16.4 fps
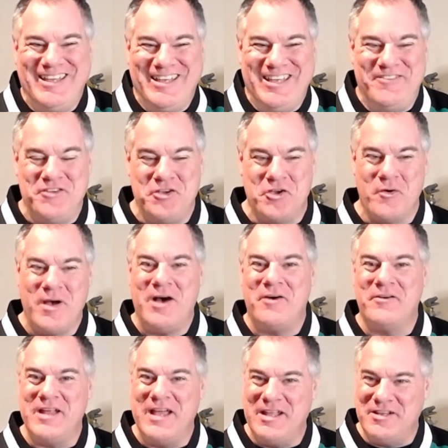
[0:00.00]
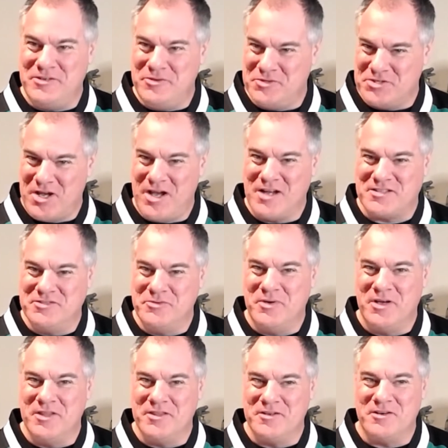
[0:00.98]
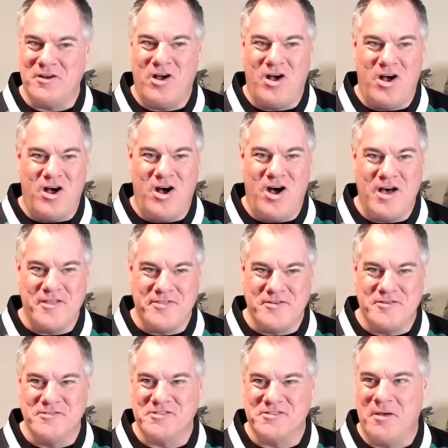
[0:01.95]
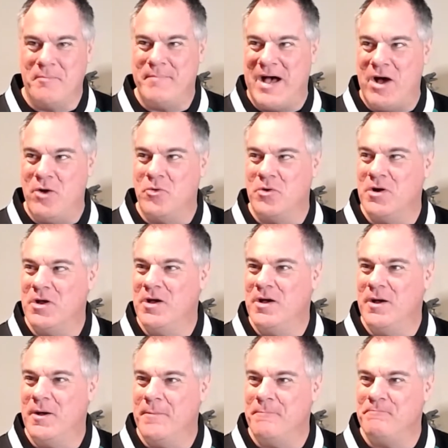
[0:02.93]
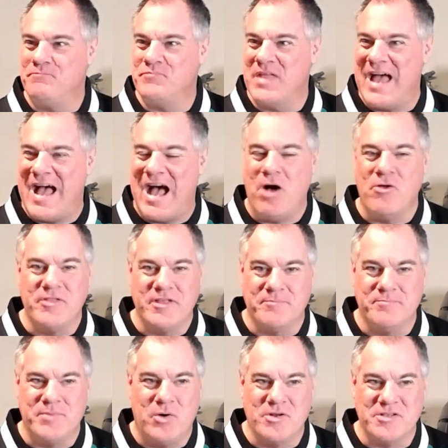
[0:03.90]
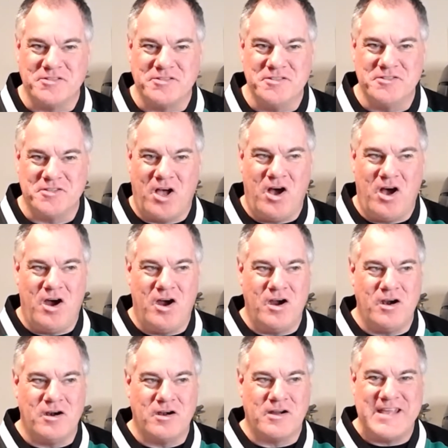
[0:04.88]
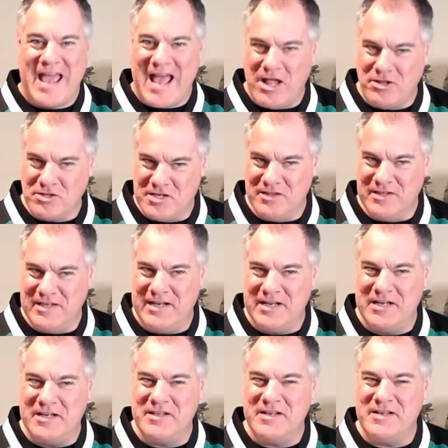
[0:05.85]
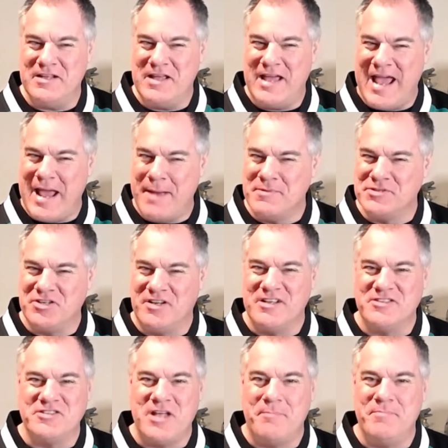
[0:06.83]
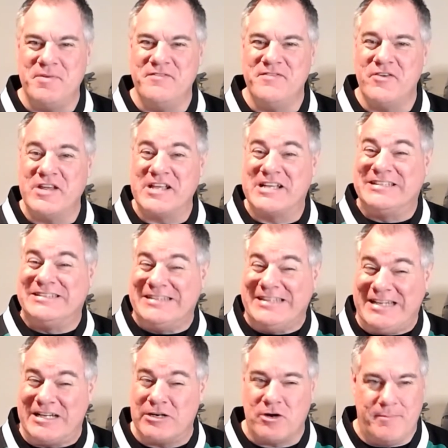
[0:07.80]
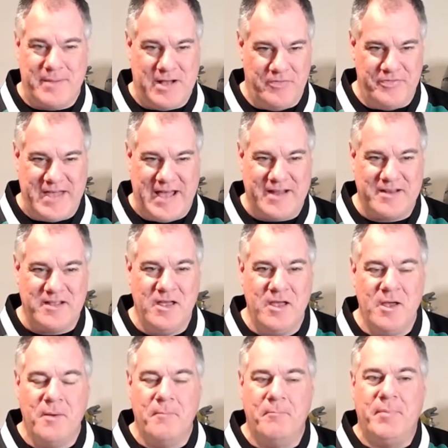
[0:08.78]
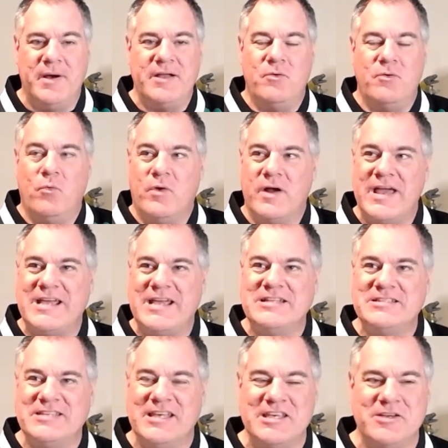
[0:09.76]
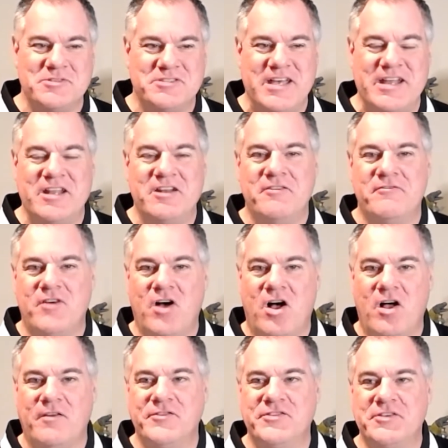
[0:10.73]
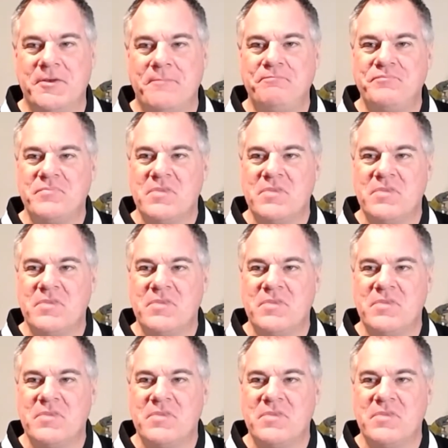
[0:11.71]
if you go out and you talk to other authors about how the bonuses are calculated, Amazon has not been very clear about that. But what I can tell you is that it involves